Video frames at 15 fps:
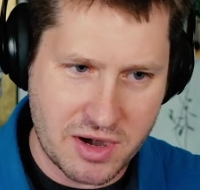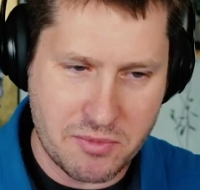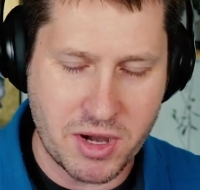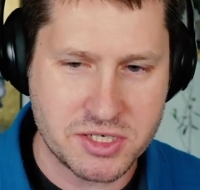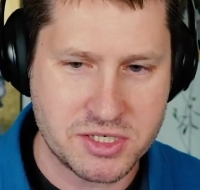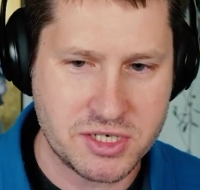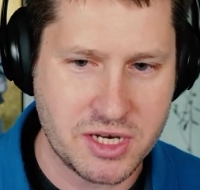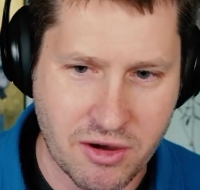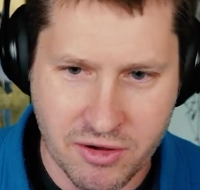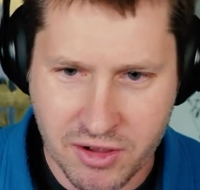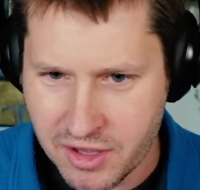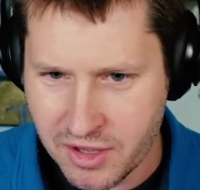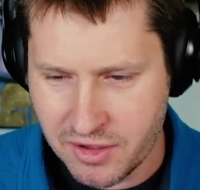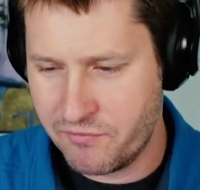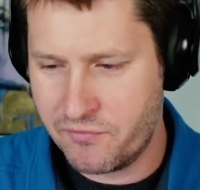much,
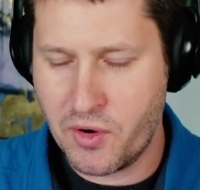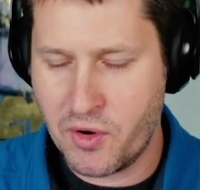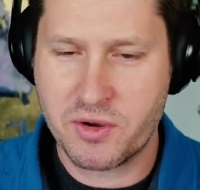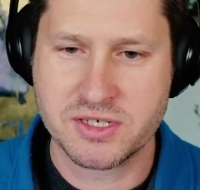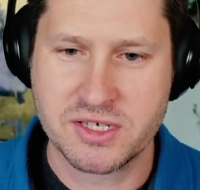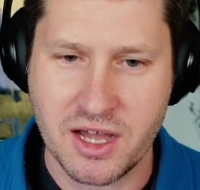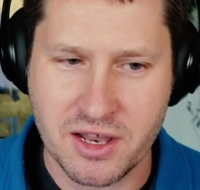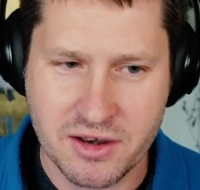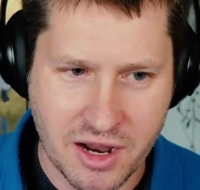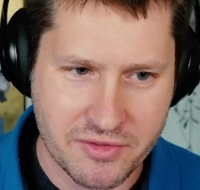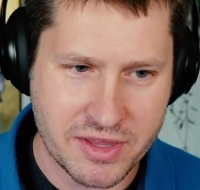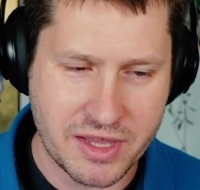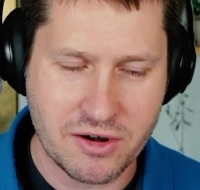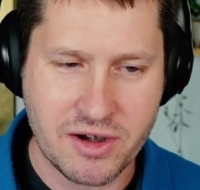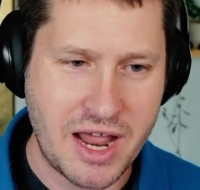focused on
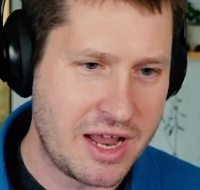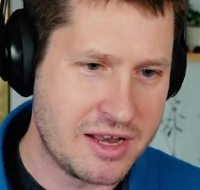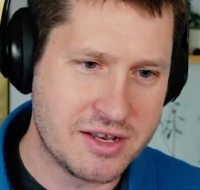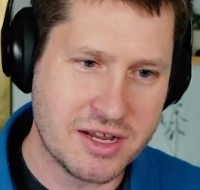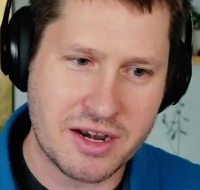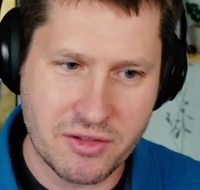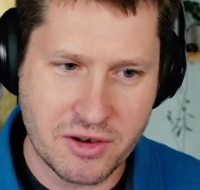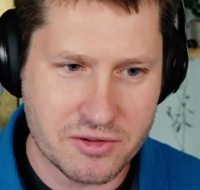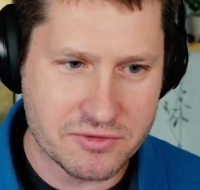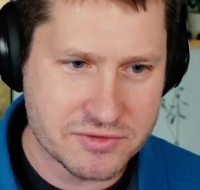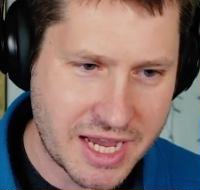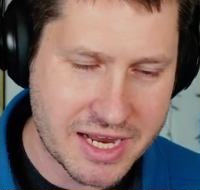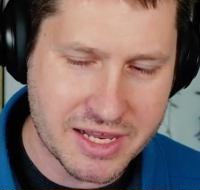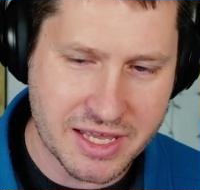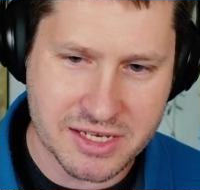the internet. I'd done a little
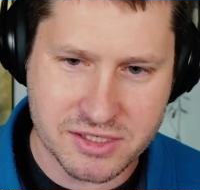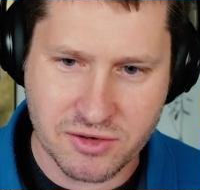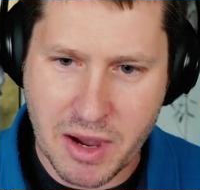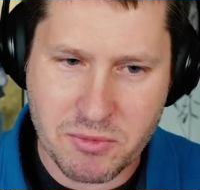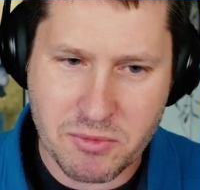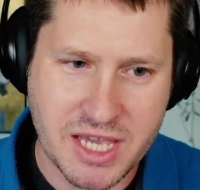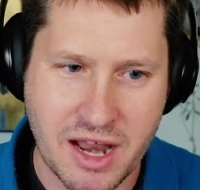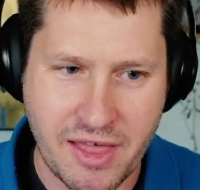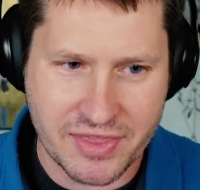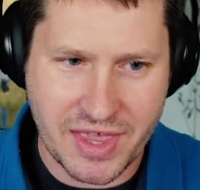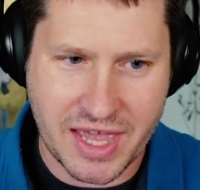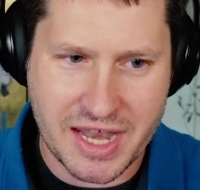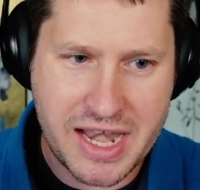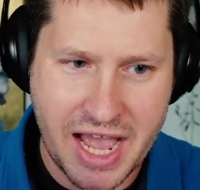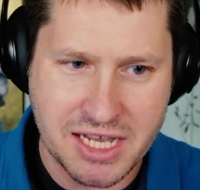side gig. So that was kind of like
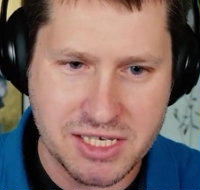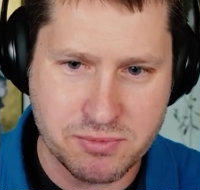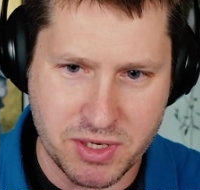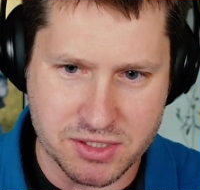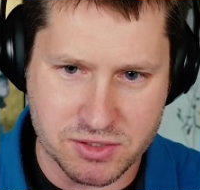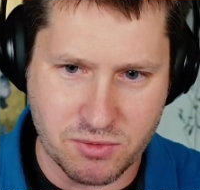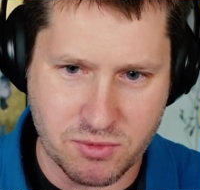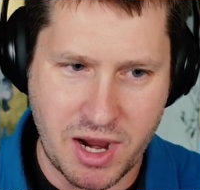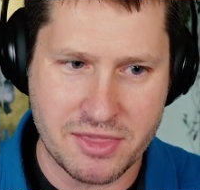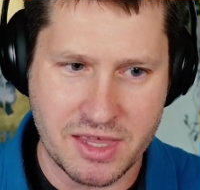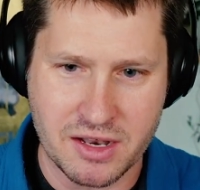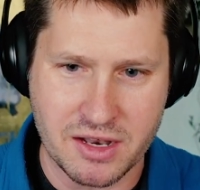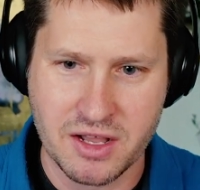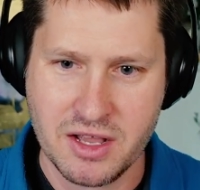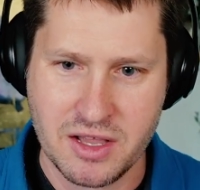that next piece, right?
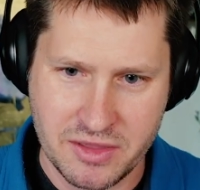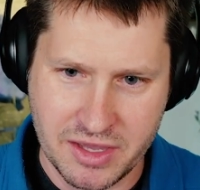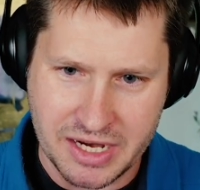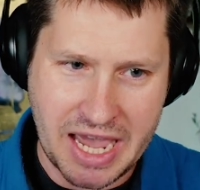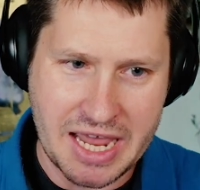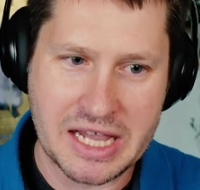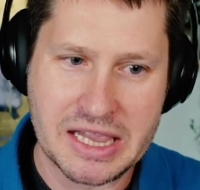That kind of